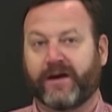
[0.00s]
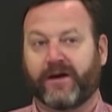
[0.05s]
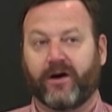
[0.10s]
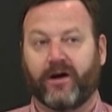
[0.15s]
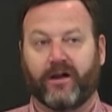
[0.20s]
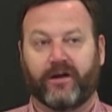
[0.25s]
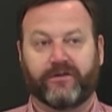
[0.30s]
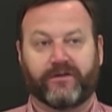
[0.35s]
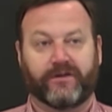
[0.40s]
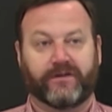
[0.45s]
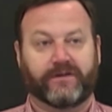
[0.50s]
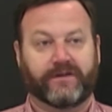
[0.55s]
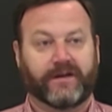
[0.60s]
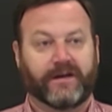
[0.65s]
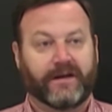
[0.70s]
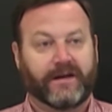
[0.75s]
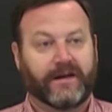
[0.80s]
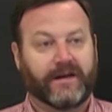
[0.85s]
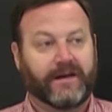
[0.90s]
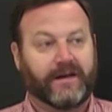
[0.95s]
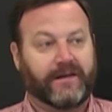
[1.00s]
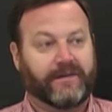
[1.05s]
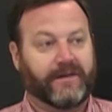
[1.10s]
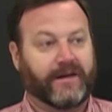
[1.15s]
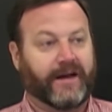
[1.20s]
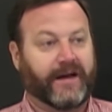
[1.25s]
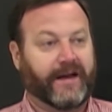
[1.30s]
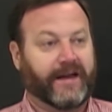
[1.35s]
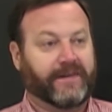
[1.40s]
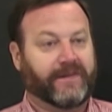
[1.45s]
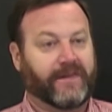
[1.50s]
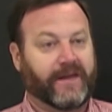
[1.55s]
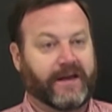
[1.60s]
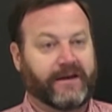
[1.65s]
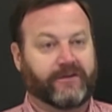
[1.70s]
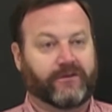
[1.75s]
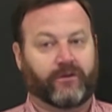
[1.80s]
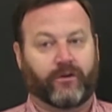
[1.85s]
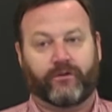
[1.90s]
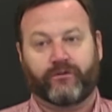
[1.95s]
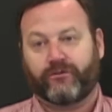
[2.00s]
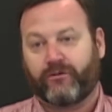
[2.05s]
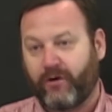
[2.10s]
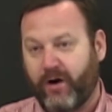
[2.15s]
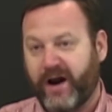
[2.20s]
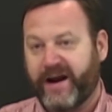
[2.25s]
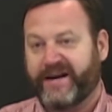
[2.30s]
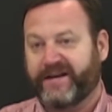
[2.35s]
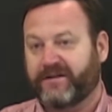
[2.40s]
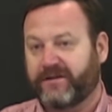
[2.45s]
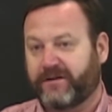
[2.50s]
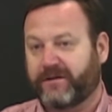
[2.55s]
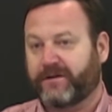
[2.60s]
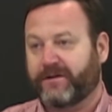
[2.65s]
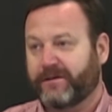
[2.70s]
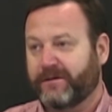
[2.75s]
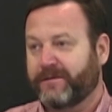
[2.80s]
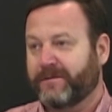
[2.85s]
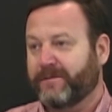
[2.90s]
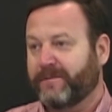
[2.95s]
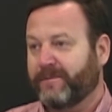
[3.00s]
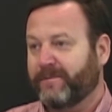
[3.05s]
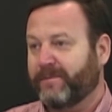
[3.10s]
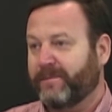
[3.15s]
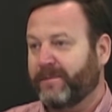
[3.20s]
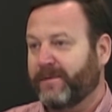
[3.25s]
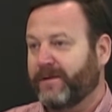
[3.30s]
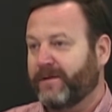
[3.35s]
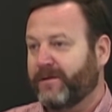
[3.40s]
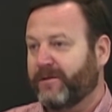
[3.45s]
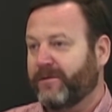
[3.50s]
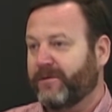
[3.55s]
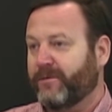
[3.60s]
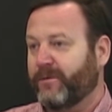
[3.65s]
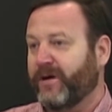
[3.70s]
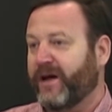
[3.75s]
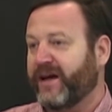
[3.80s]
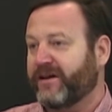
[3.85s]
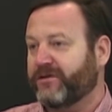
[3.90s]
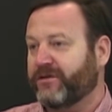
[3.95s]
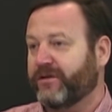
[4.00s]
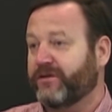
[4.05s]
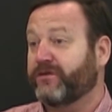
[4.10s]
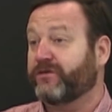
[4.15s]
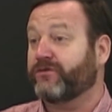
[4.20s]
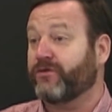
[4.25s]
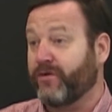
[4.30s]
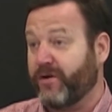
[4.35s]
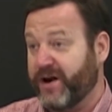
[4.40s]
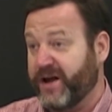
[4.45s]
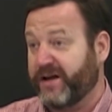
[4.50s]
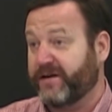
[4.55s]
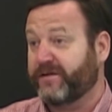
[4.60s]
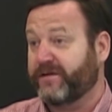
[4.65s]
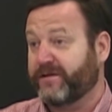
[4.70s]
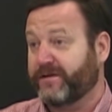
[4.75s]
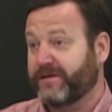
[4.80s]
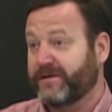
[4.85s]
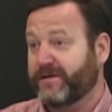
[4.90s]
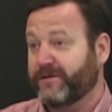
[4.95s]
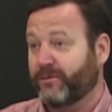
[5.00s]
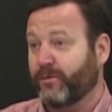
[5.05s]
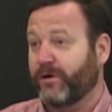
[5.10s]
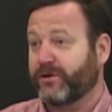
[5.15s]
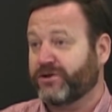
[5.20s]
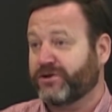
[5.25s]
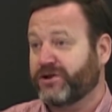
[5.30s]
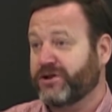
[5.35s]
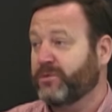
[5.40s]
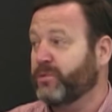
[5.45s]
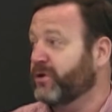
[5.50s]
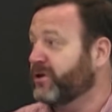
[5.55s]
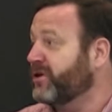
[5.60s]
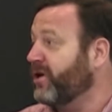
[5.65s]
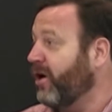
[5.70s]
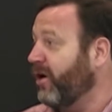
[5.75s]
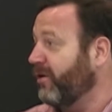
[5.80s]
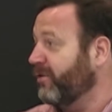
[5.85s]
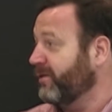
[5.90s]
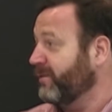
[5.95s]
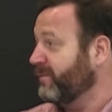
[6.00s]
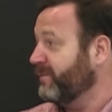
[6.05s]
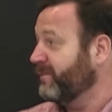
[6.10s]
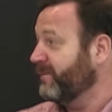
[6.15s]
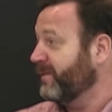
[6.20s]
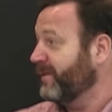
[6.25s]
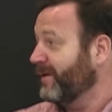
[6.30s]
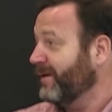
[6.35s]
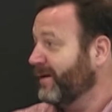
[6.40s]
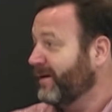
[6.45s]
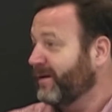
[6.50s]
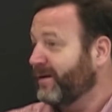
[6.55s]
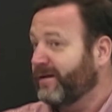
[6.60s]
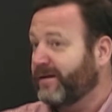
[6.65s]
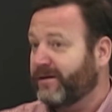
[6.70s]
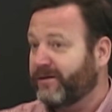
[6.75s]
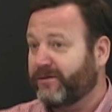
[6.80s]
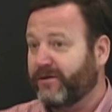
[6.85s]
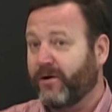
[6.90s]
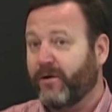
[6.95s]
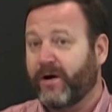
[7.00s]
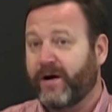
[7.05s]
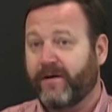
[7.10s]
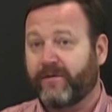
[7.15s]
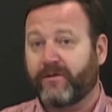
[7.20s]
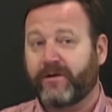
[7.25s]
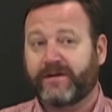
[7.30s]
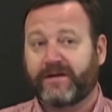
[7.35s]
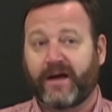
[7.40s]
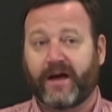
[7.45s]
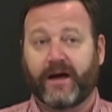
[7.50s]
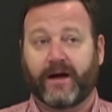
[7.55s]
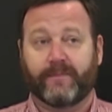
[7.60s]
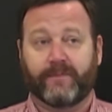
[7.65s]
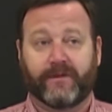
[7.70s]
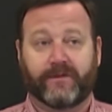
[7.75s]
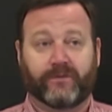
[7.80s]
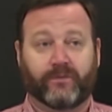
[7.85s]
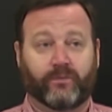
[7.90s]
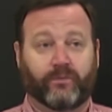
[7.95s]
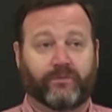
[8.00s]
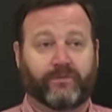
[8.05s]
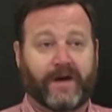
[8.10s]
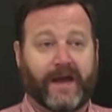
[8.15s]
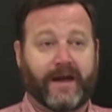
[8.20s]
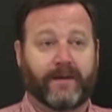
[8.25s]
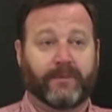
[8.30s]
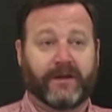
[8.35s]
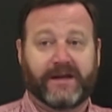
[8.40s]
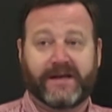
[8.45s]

Well, actually, streaks is what she would call them. So every time this family down the road gets involved with law enforcement,